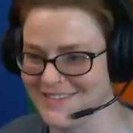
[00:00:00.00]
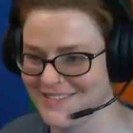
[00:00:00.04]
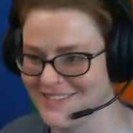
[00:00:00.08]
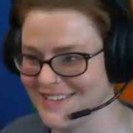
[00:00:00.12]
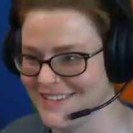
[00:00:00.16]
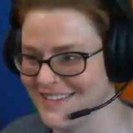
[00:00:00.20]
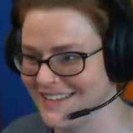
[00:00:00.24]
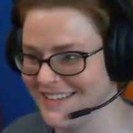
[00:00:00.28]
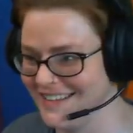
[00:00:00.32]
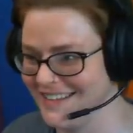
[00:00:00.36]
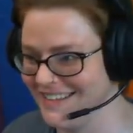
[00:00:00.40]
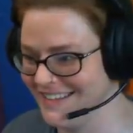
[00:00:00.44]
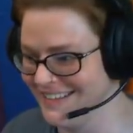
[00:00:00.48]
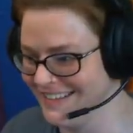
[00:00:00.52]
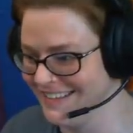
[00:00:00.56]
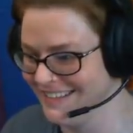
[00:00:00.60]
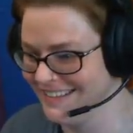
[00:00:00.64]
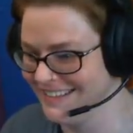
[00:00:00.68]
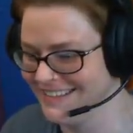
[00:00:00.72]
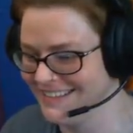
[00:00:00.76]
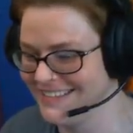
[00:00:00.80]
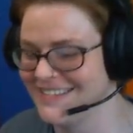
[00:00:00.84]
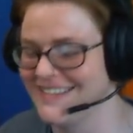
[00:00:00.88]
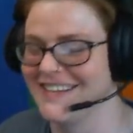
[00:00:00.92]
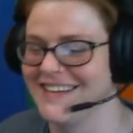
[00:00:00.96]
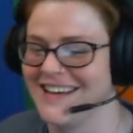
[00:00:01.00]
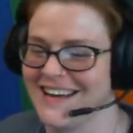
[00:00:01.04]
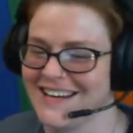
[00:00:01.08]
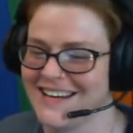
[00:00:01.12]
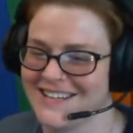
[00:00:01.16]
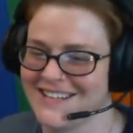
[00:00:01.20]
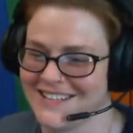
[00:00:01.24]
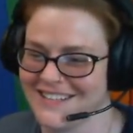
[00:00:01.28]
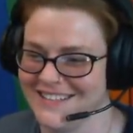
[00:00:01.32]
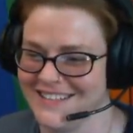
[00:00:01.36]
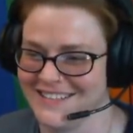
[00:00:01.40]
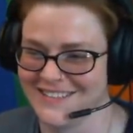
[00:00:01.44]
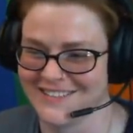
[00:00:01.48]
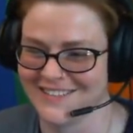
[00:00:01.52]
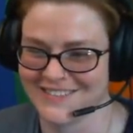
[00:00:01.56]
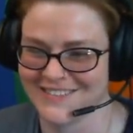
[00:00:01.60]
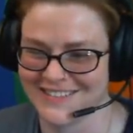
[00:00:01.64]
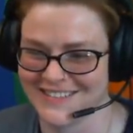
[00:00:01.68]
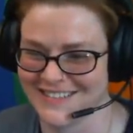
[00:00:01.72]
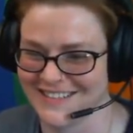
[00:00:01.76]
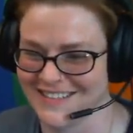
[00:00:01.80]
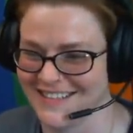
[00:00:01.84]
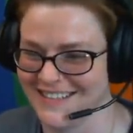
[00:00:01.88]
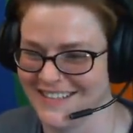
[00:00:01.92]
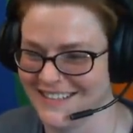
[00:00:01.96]
so that you can actually hear what
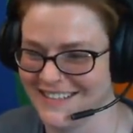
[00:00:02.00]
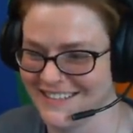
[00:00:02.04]
he's saying.